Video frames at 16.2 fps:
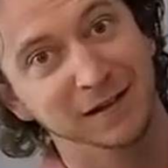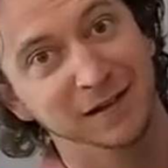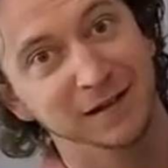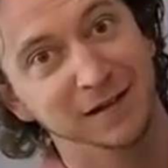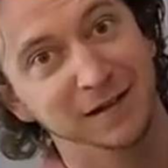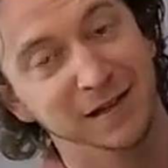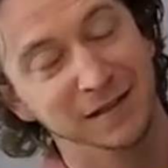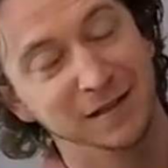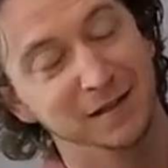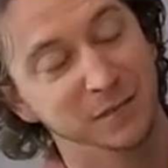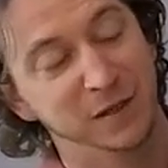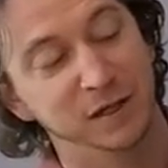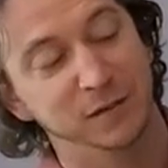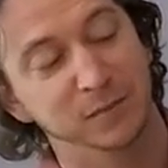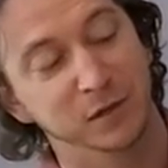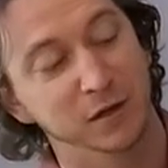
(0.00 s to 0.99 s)
This is a
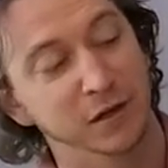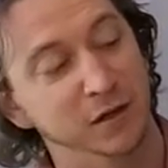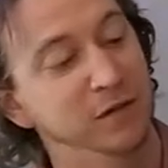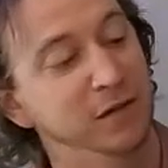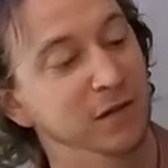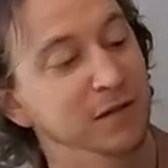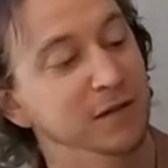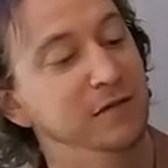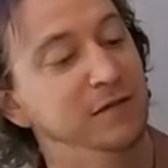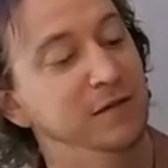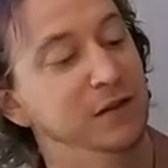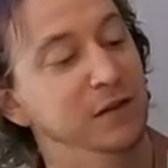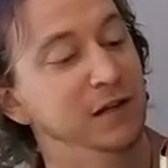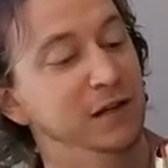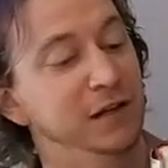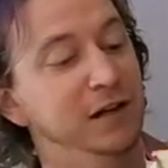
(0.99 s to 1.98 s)
big book for
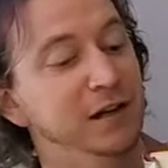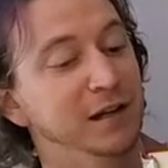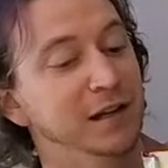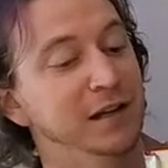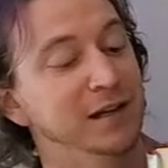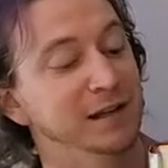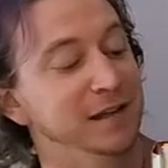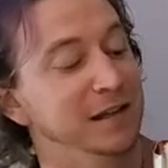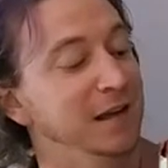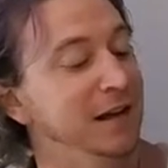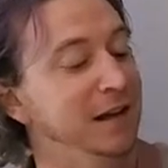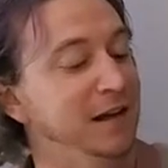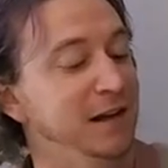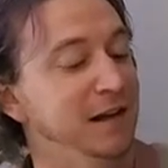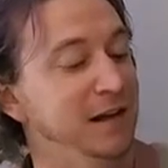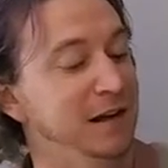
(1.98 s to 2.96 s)
a young kid.
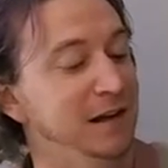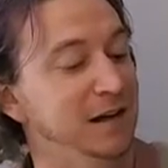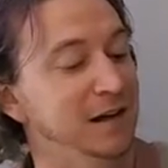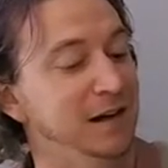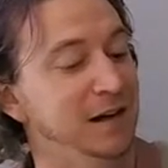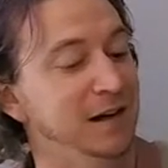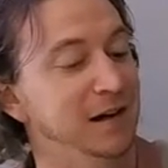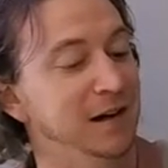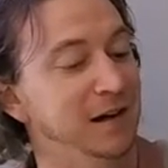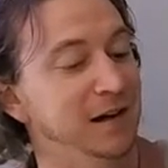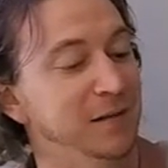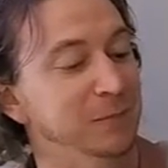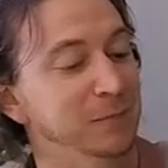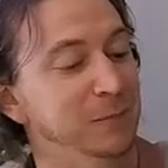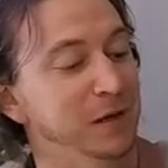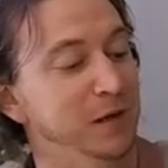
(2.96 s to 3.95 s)

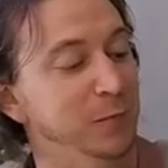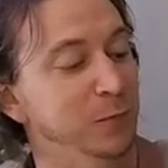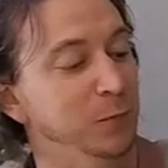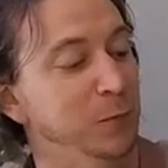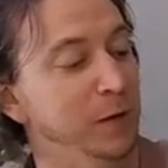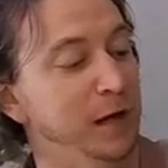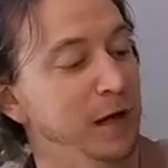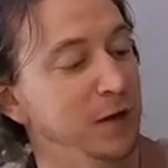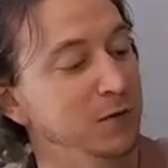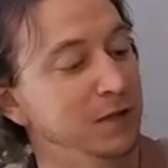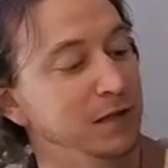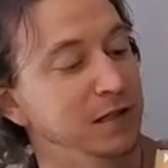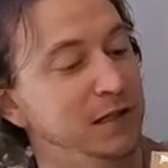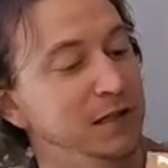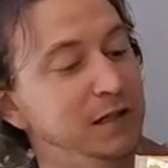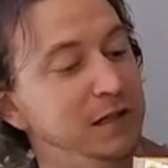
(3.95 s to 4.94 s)
But when I was a
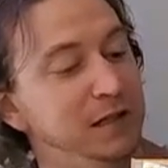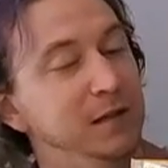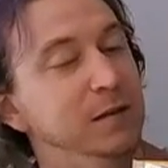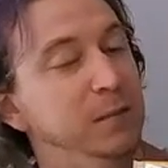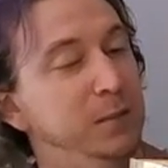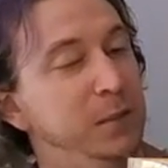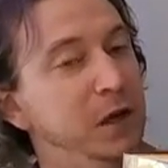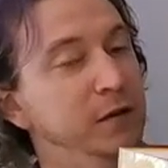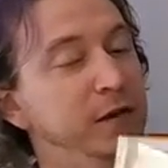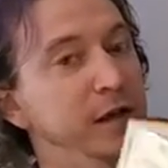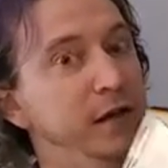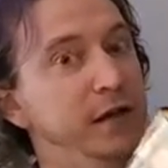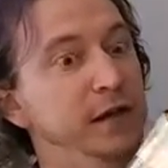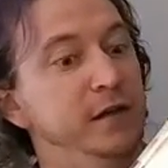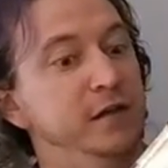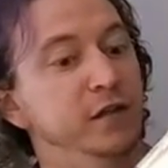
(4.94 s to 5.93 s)
kid, about that
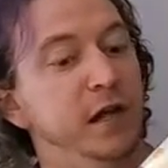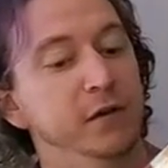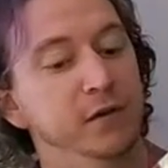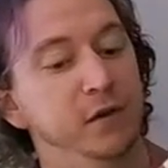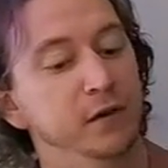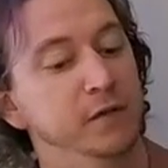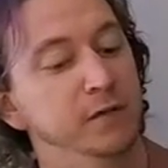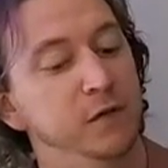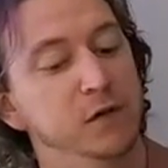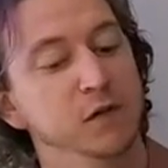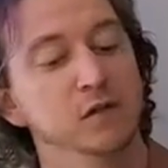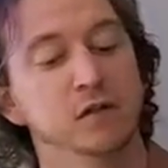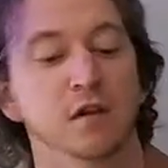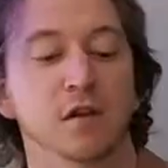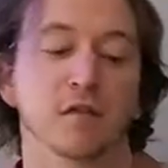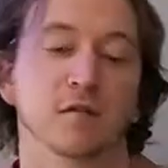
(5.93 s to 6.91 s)
age, I read the
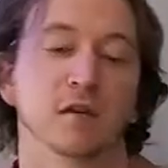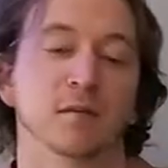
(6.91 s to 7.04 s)
first 3